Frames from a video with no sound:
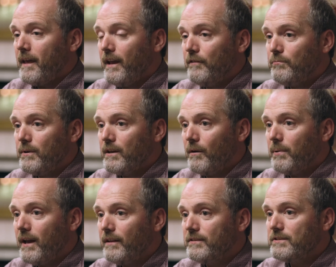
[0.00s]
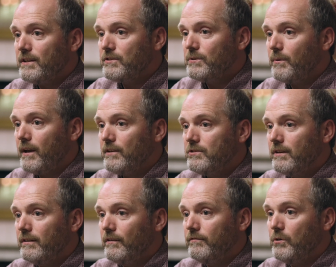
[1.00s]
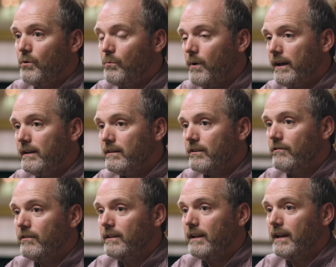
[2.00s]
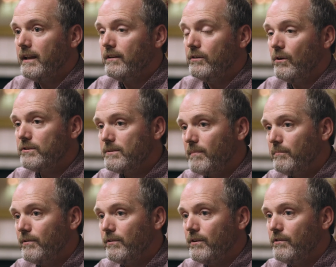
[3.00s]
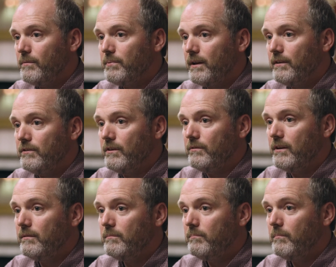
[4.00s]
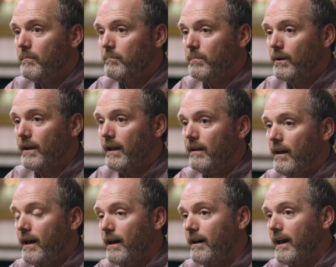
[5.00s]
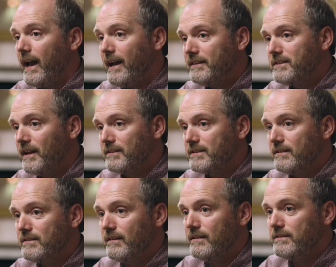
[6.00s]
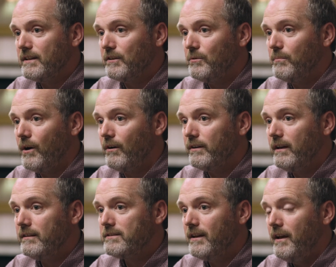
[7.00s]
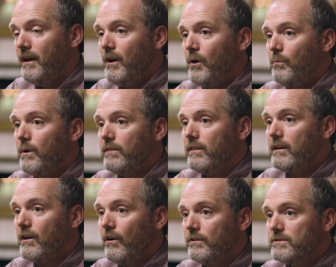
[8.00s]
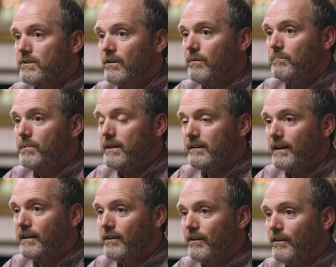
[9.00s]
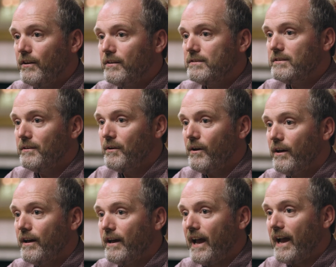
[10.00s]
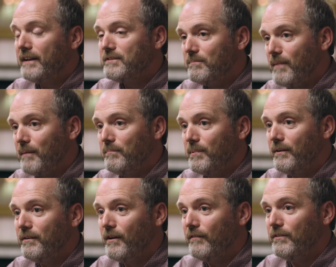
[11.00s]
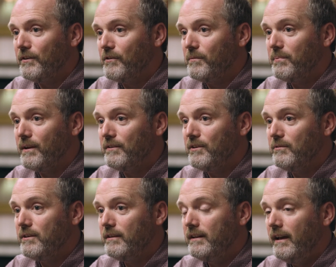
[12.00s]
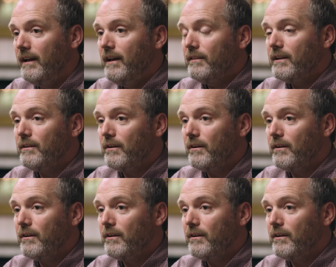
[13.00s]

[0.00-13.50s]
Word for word: If we compare the situation of Norway, currently not a member of the European Union, but uh, has access to the single market, with the cost that Britain incurred uh, as a member of the European Union, then